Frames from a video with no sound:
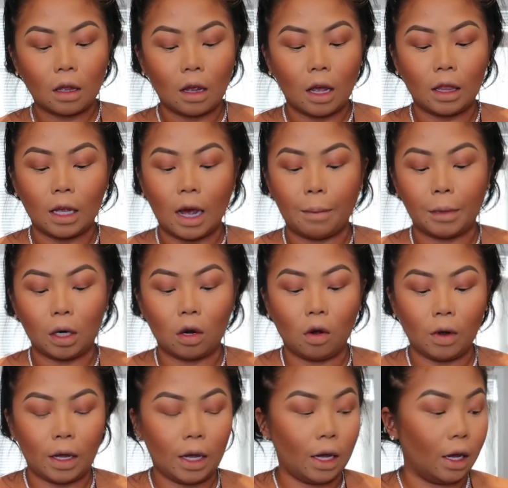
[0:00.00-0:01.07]
and then I'm gonna
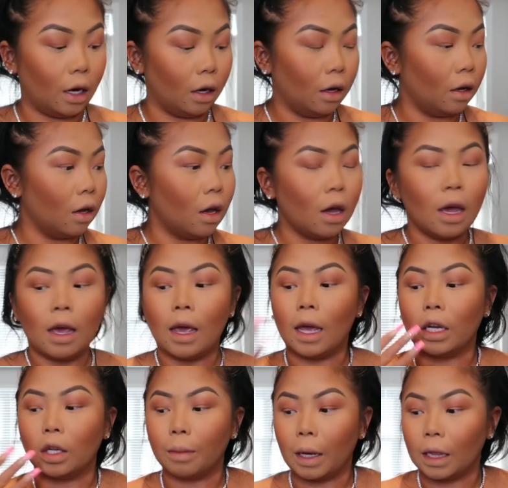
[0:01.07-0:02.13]
go in
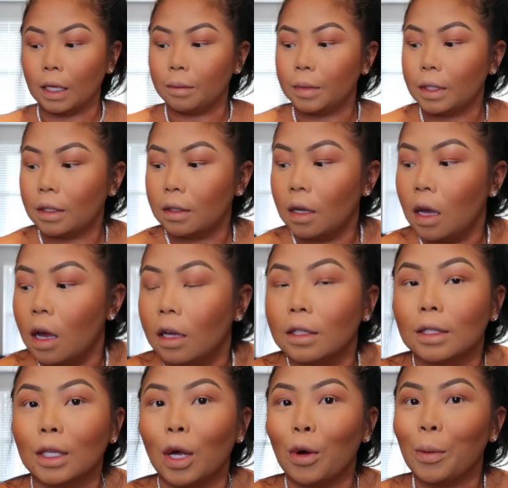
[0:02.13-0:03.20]
and do my lips.
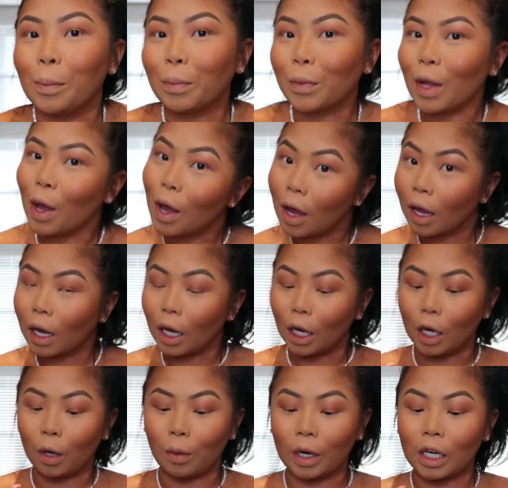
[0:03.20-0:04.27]
So you
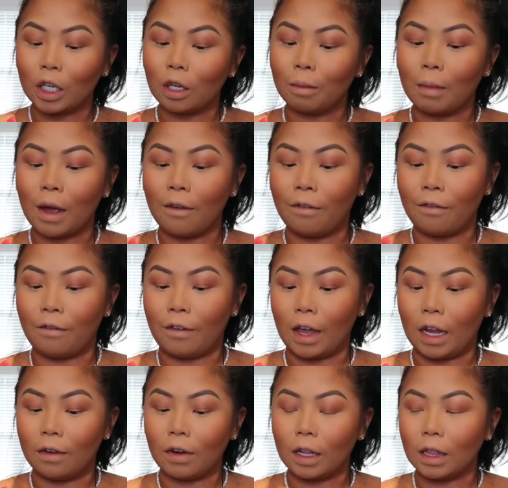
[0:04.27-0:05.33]
know we're gonna do my
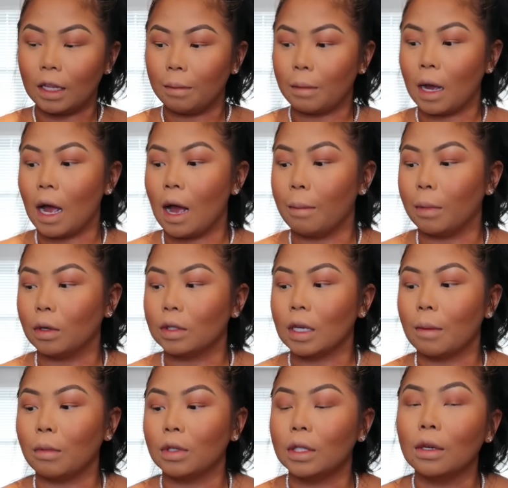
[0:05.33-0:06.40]
favorite lip combo. So
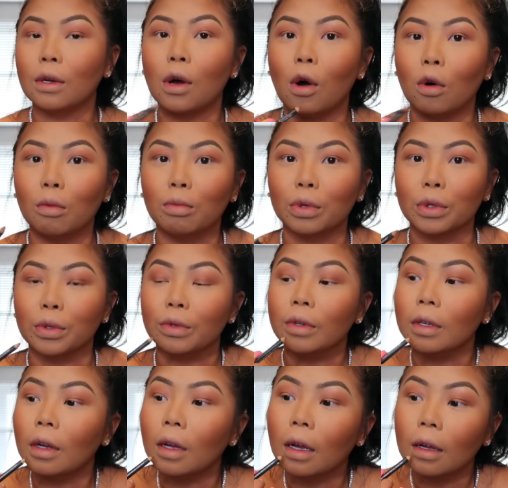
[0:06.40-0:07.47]
I'm using Cold
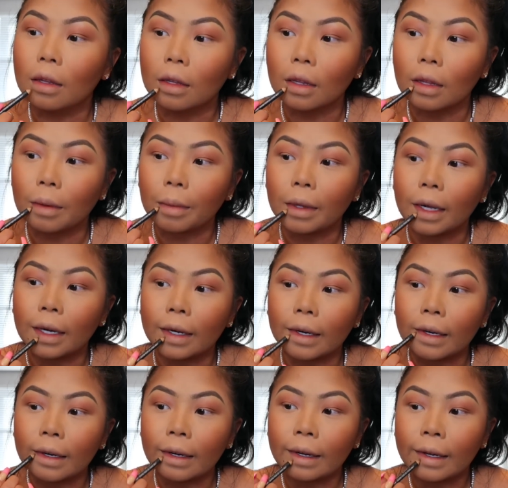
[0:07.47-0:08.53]
Brew, the lip
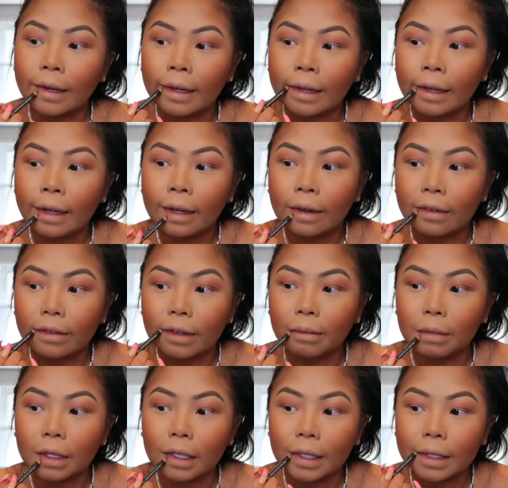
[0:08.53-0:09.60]
liner
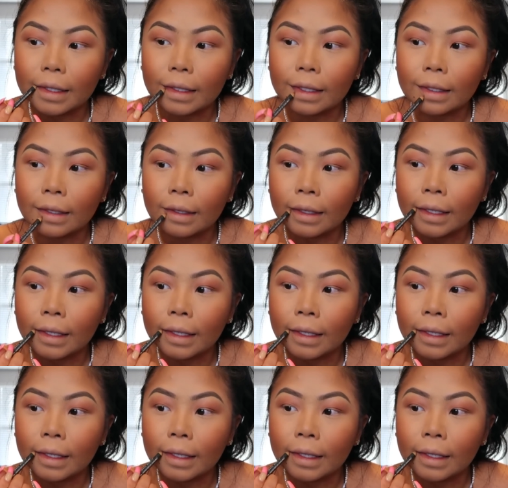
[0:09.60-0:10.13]
from NYX.